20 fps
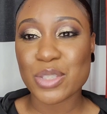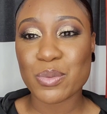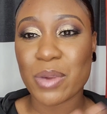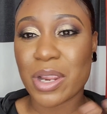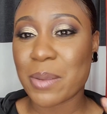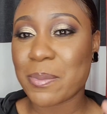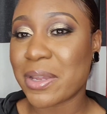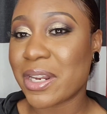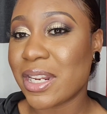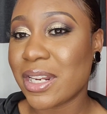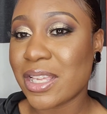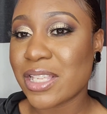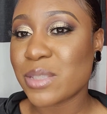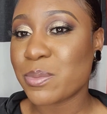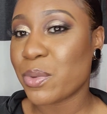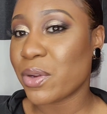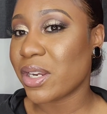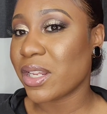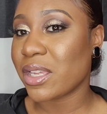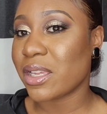this work but it looks
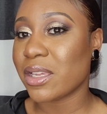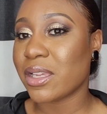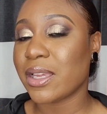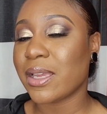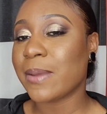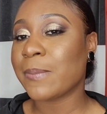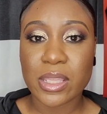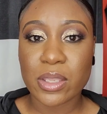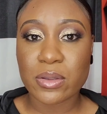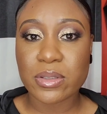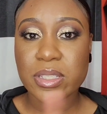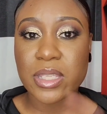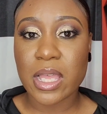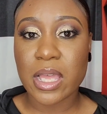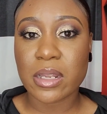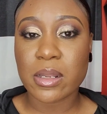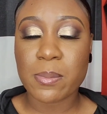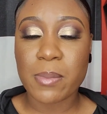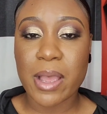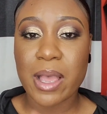pretty good those
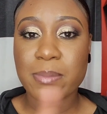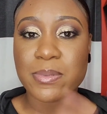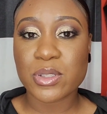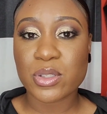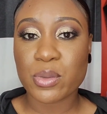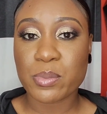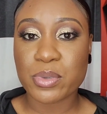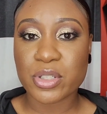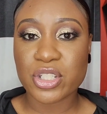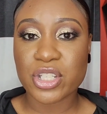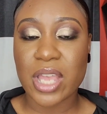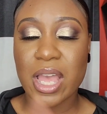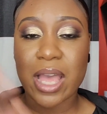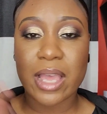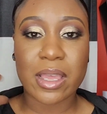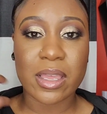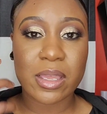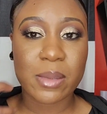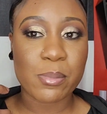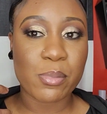ColourPop super
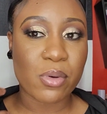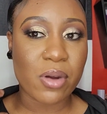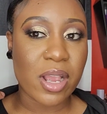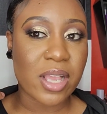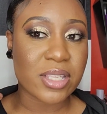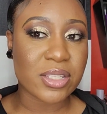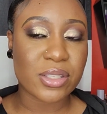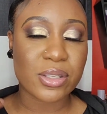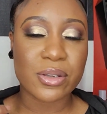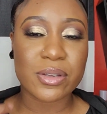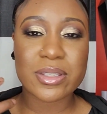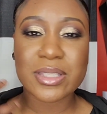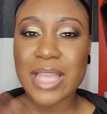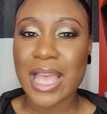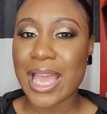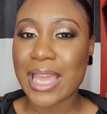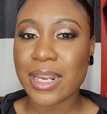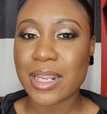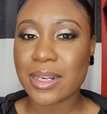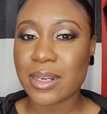shock bronzers
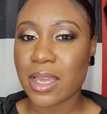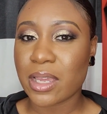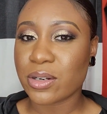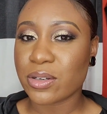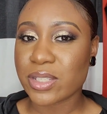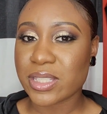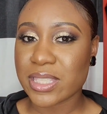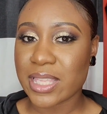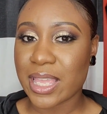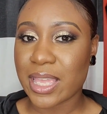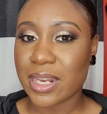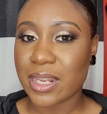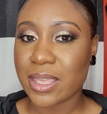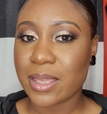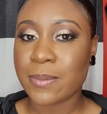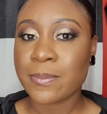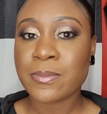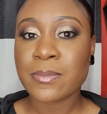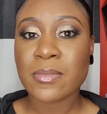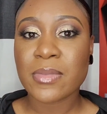i didn't understand
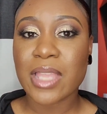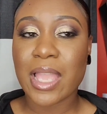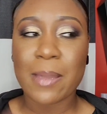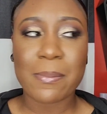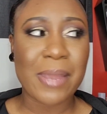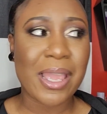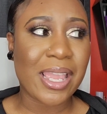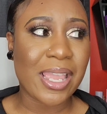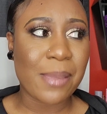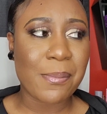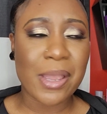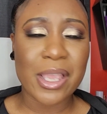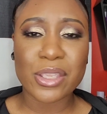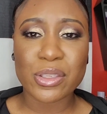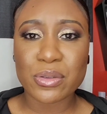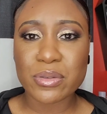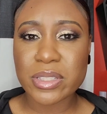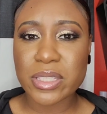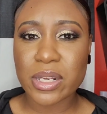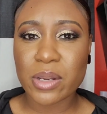it i'm like am i
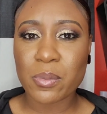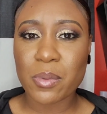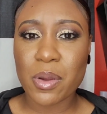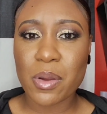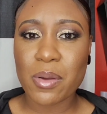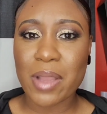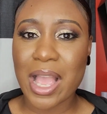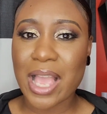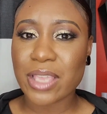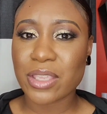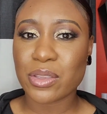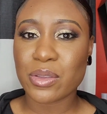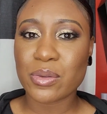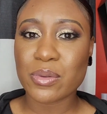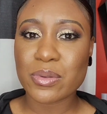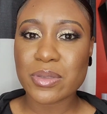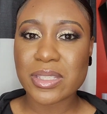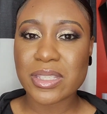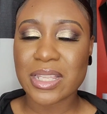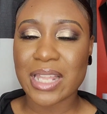using it wrong i
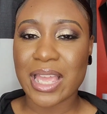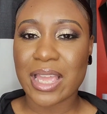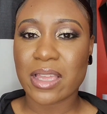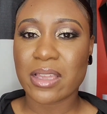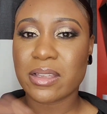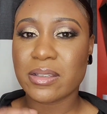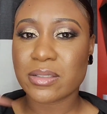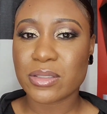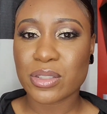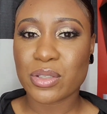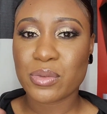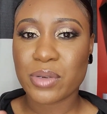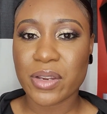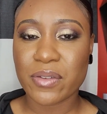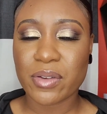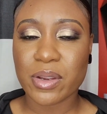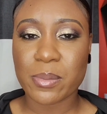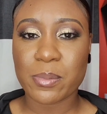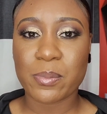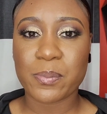use like two
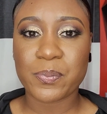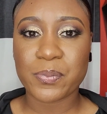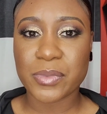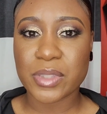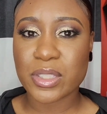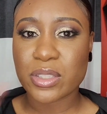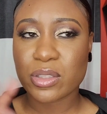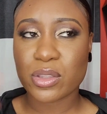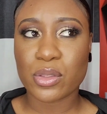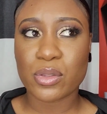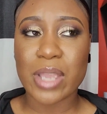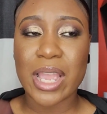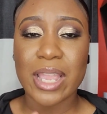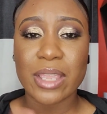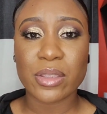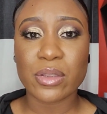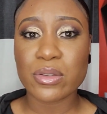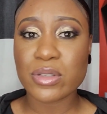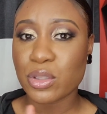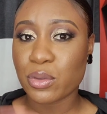different i
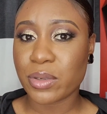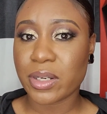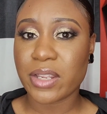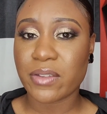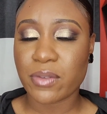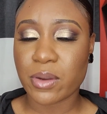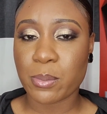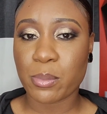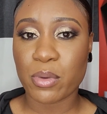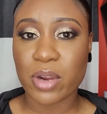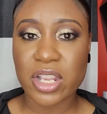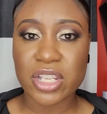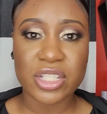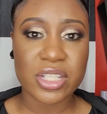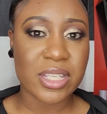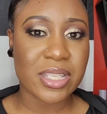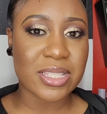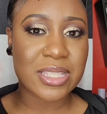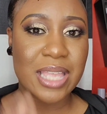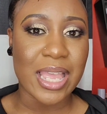use three different
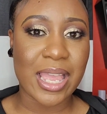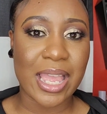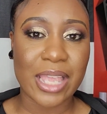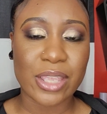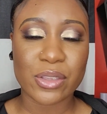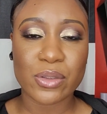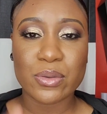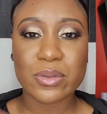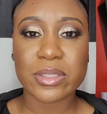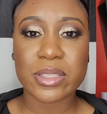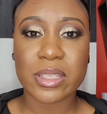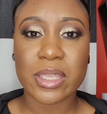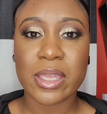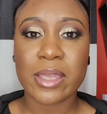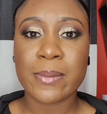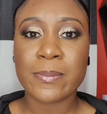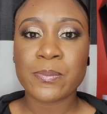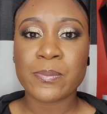brushes like i use